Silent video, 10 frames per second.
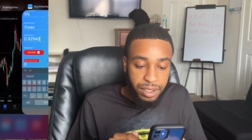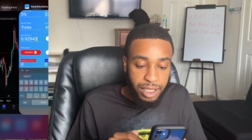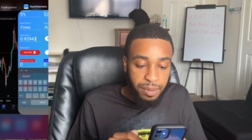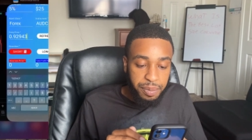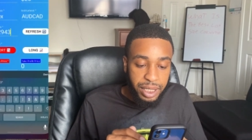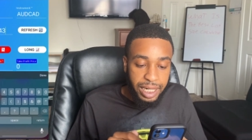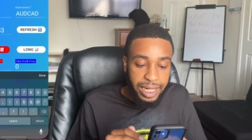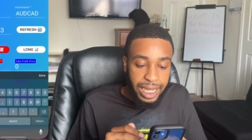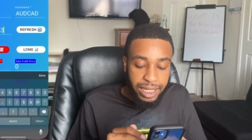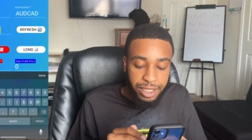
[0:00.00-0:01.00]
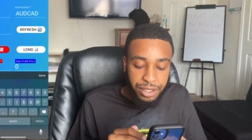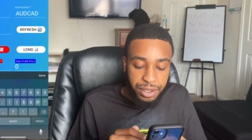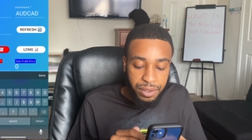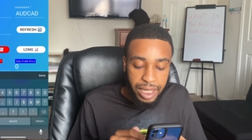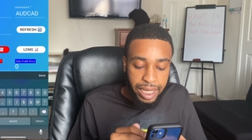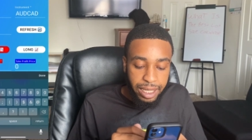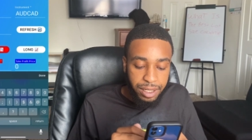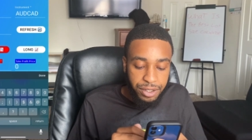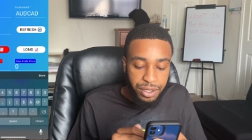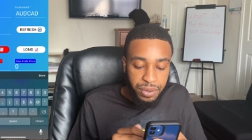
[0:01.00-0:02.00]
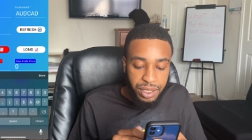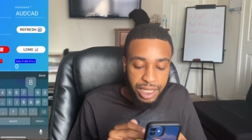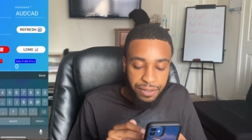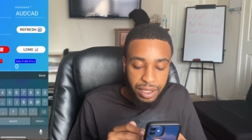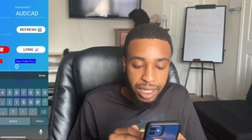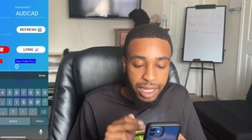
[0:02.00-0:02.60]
So I'm gonna put in 92,827.